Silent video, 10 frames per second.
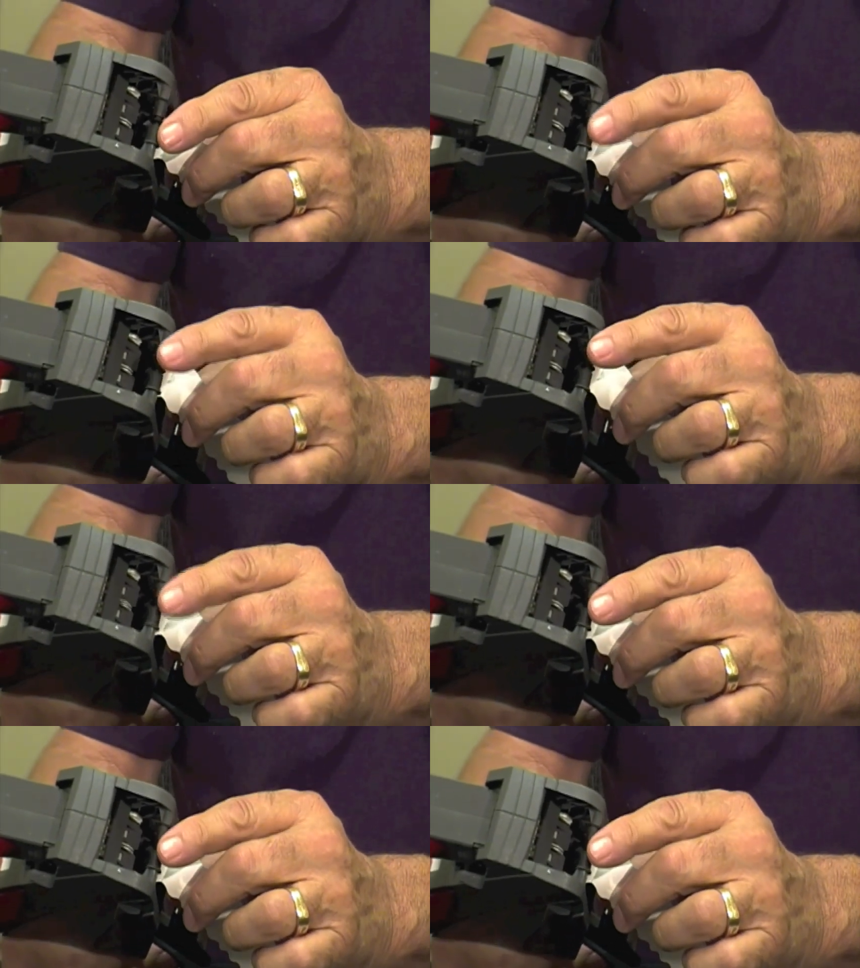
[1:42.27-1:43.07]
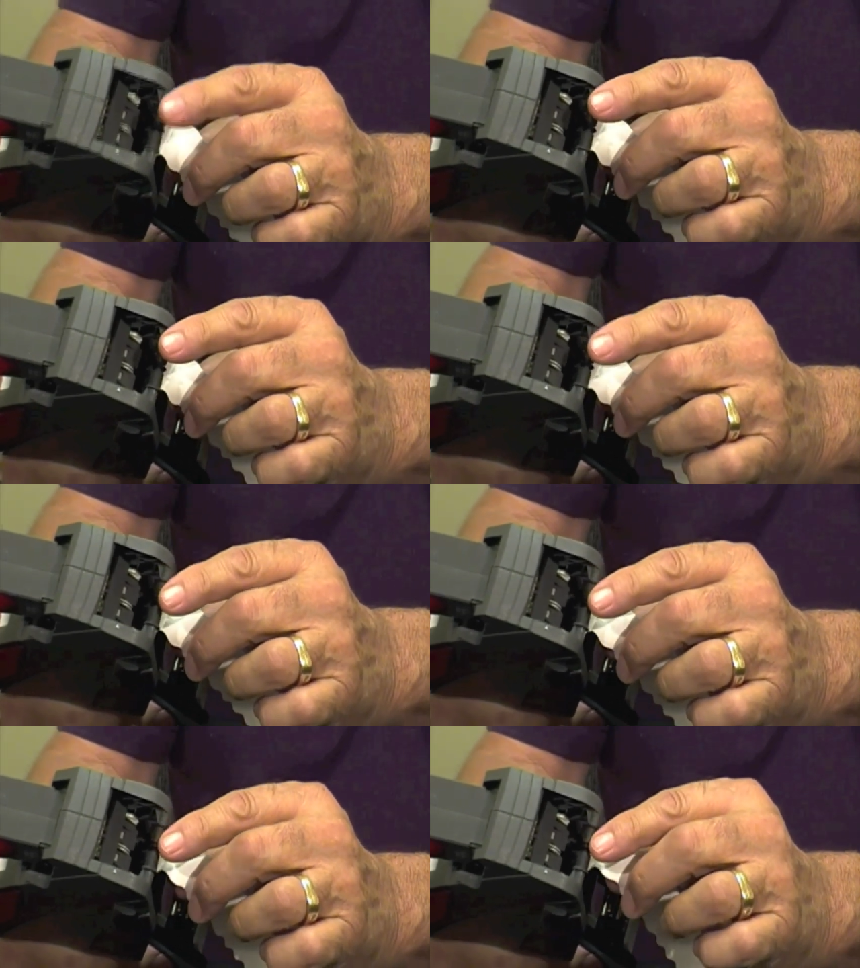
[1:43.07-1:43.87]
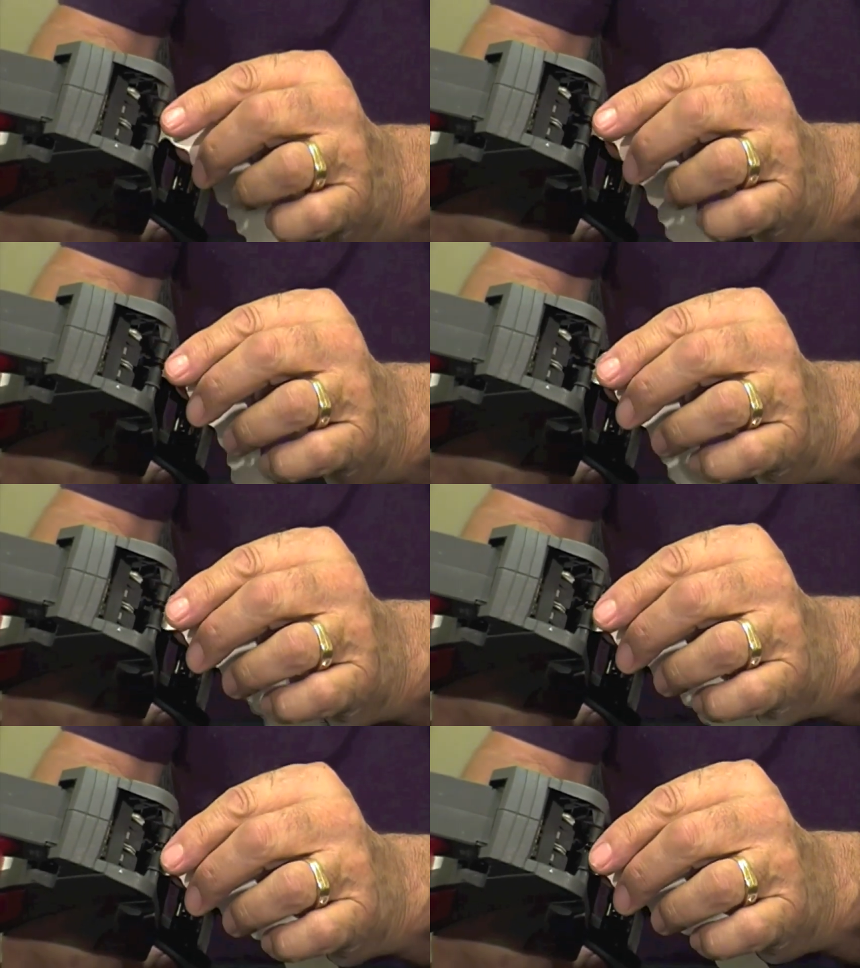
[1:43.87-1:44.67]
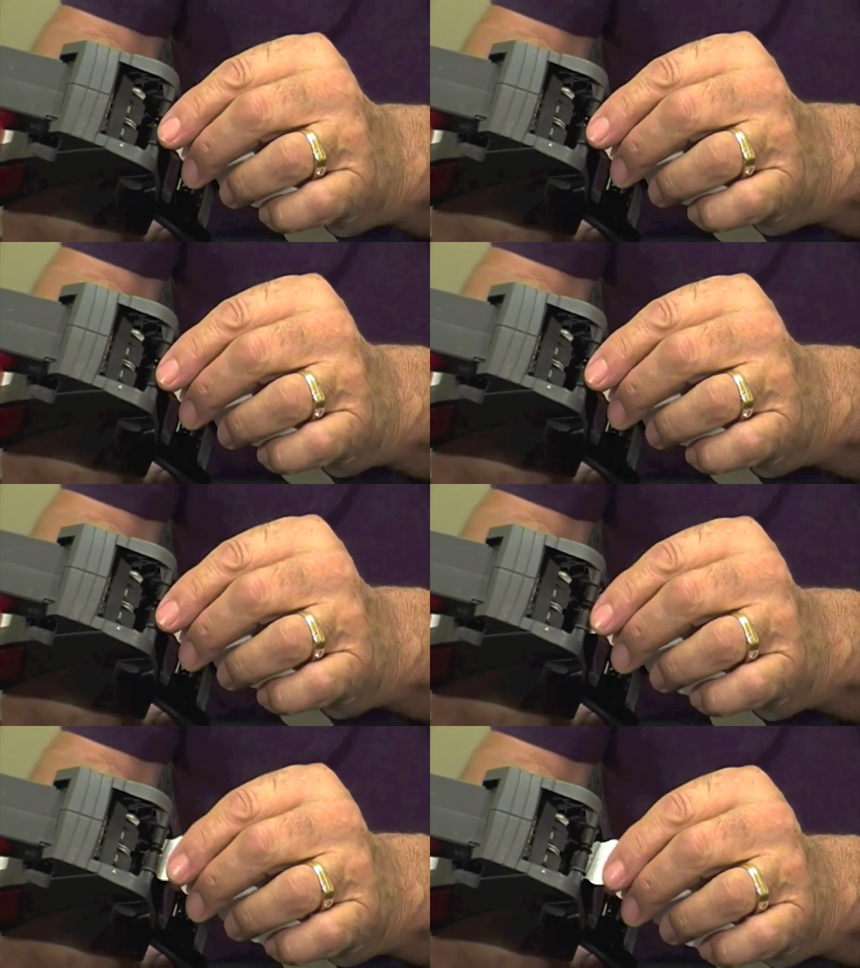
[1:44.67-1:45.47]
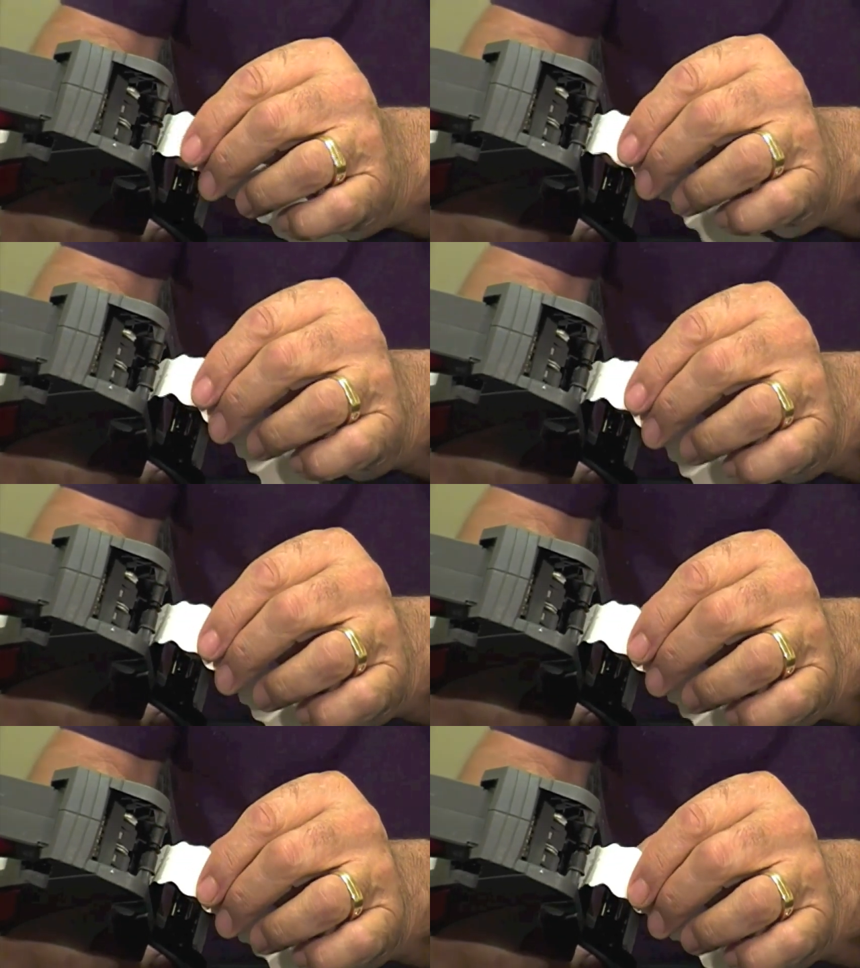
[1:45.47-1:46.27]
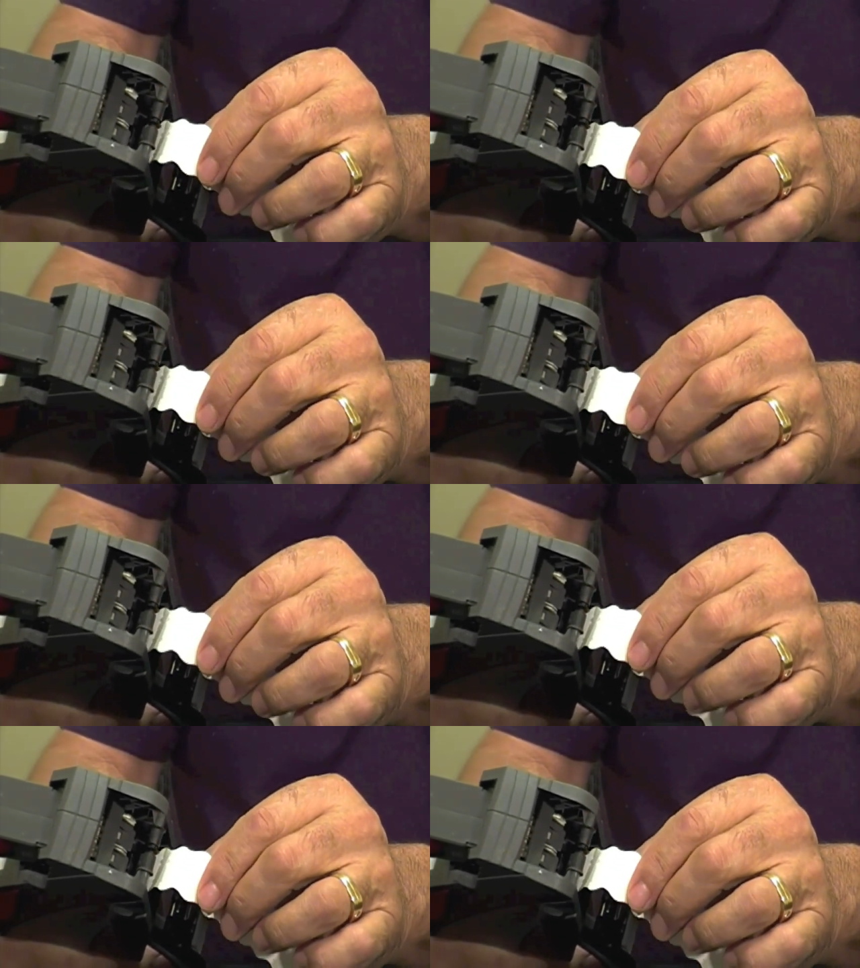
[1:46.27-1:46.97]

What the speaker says: Nobody's mouth can be seen.